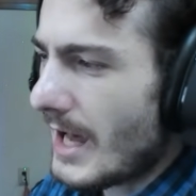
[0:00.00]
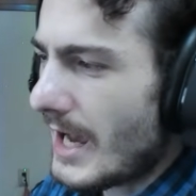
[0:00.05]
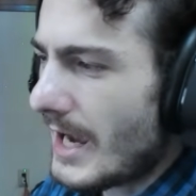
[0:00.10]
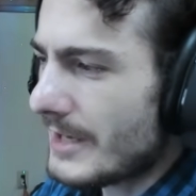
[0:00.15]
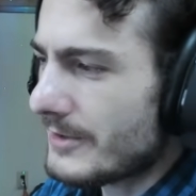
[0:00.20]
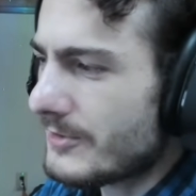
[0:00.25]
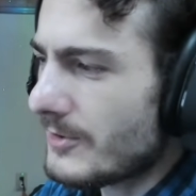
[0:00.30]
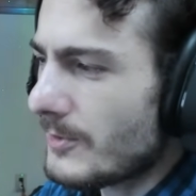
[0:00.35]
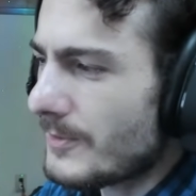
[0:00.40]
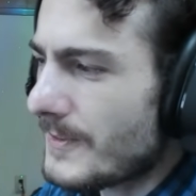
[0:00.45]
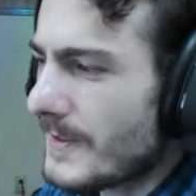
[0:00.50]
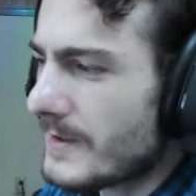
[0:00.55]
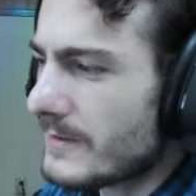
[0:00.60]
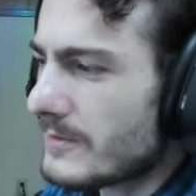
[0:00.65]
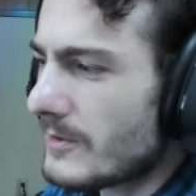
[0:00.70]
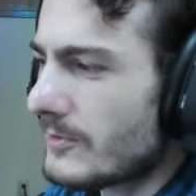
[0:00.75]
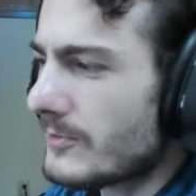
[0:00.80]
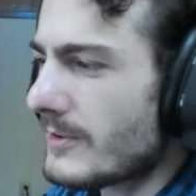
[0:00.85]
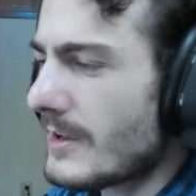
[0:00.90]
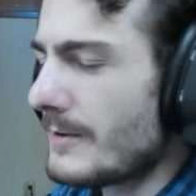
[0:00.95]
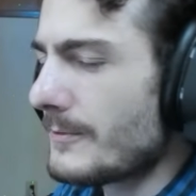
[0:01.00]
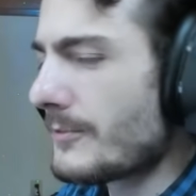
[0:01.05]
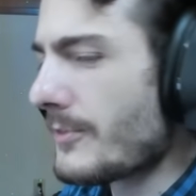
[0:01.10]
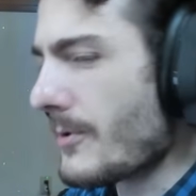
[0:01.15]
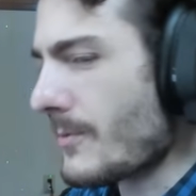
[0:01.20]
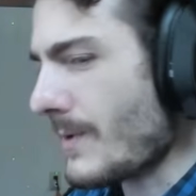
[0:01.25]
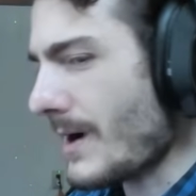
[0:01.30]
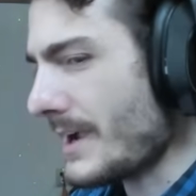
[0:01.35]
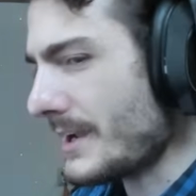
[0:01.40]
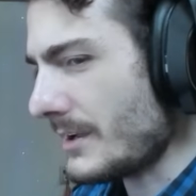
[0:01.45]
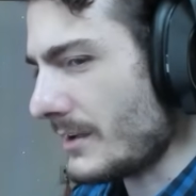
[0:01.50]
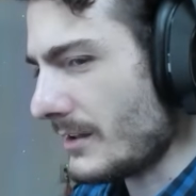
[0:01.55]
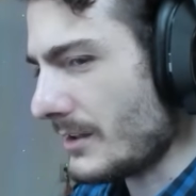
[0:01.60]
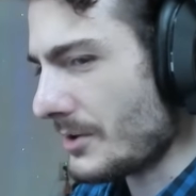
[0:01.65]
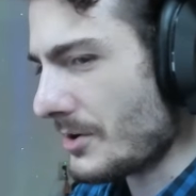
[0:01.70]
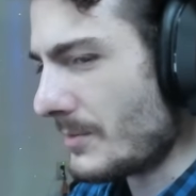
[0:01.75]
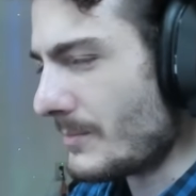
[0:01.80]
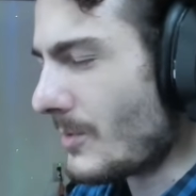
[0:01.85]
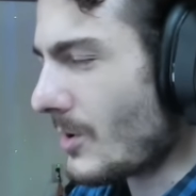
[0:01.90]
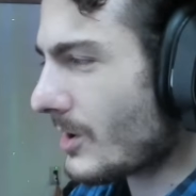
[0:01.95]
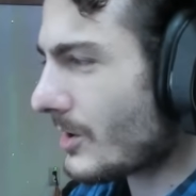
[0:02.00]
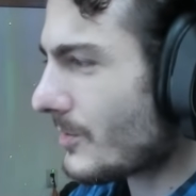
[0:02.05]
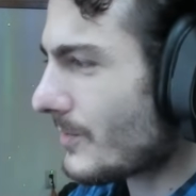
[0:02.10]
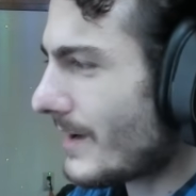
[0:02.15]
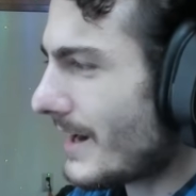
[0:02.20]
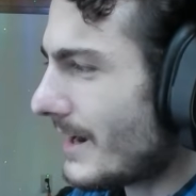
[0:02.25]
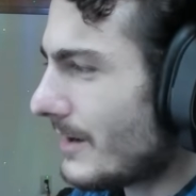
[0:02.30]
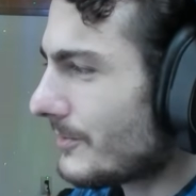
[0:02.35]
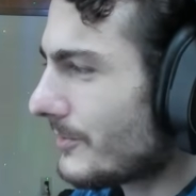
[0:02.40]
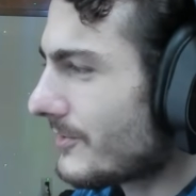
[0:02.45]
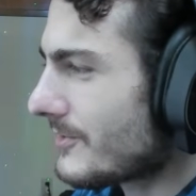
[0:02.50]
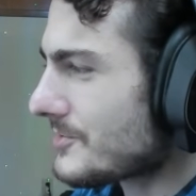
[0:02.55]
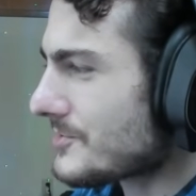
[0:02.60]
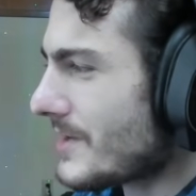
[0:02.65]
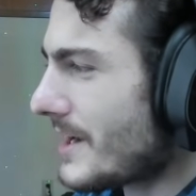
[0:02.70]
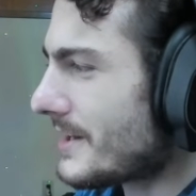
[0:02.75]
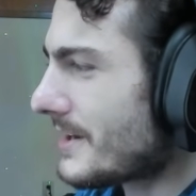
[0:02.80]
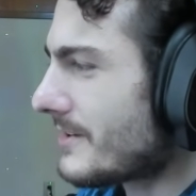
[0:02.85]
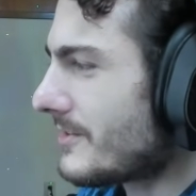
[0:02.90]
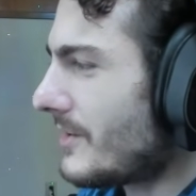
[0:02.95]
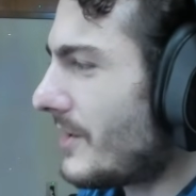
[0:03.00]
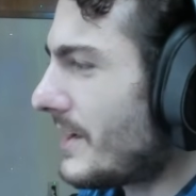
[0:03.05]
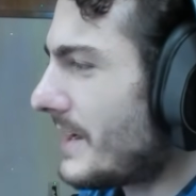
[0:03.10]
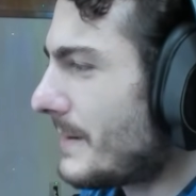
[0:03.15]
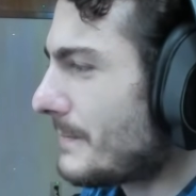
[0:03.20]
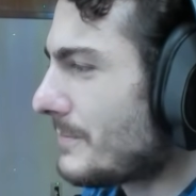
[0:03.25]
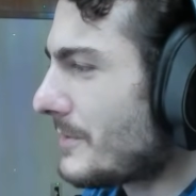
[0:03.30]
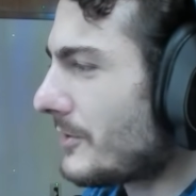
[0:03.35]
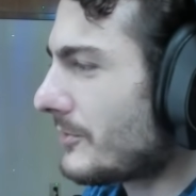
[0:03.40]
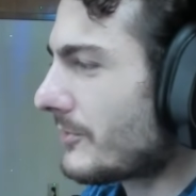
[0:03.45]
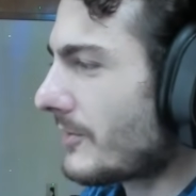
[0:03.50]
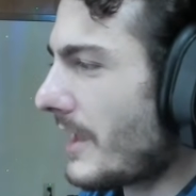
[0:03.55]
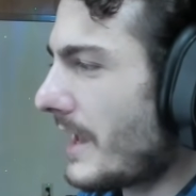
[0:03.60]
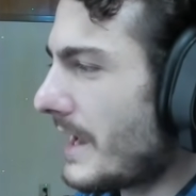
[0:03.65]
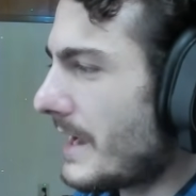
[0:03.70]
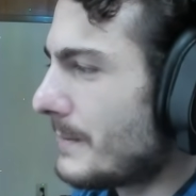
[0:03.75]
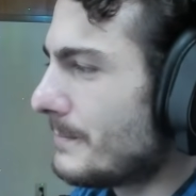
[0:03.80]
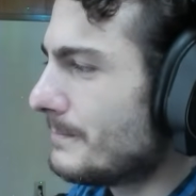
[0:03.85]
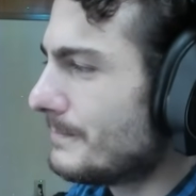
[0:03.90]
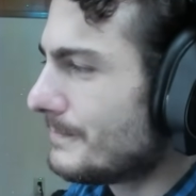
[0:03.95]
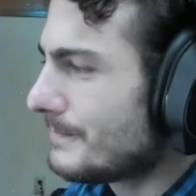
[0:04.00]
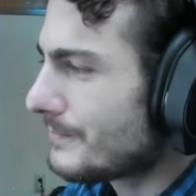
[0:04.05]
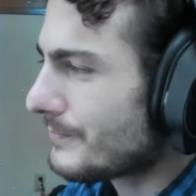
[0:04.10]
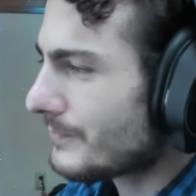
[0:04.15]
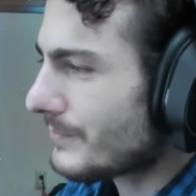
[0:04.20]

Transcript: I do think this gives the right a little more grounds to try to claim this game.